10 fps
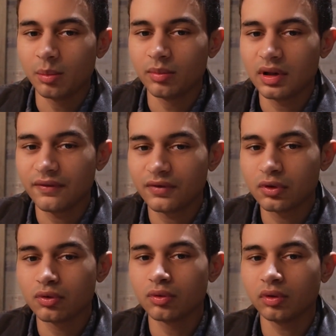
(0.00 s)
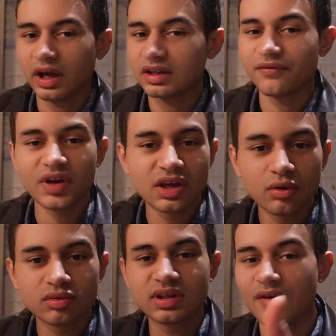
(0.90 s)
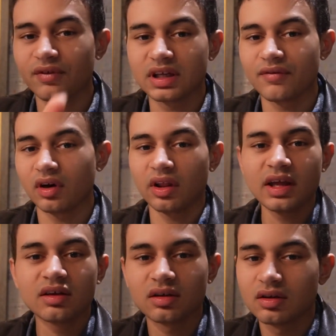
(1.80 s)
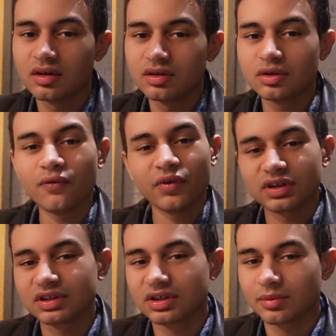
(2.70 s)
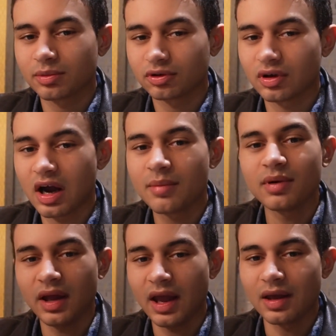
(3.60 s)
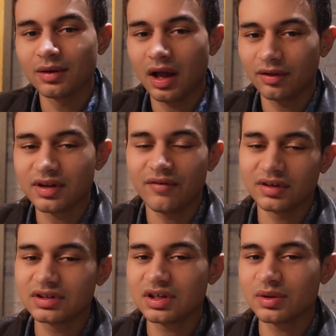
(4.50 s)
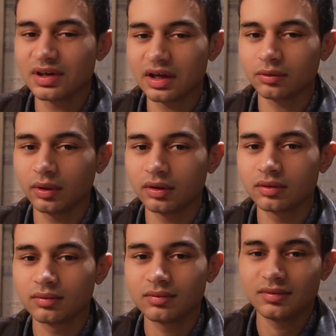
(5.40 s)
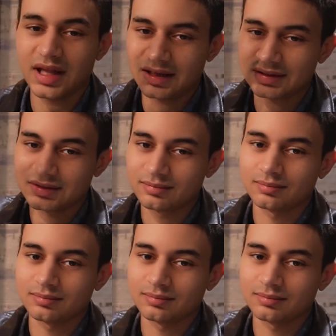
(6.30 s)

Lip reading: If you liked the video, definitely give it a like. Don't forget to subscribe, and I'll definitely see you in the next one. Thanks.